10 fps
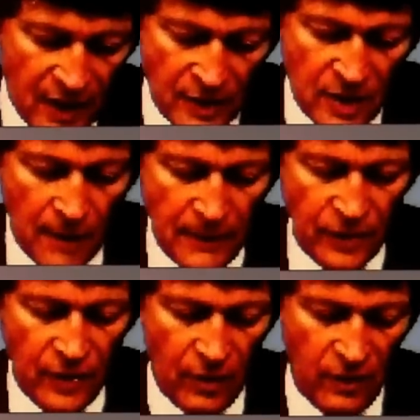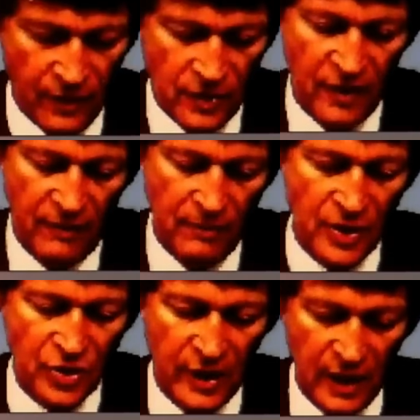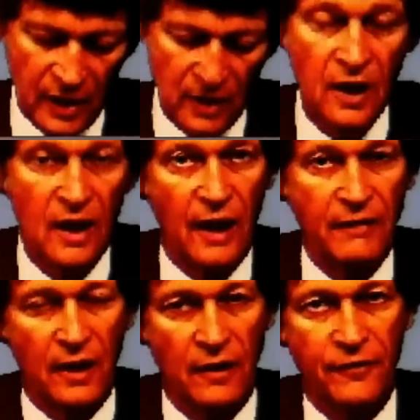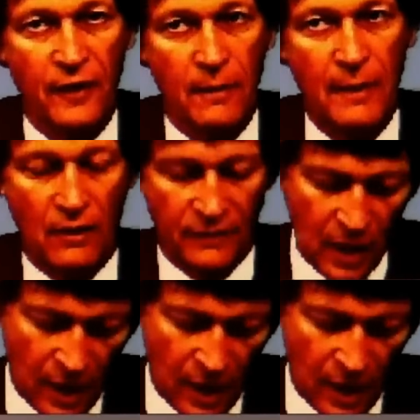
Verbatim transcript: since coming to the University of Michigan, I've had a fair amount of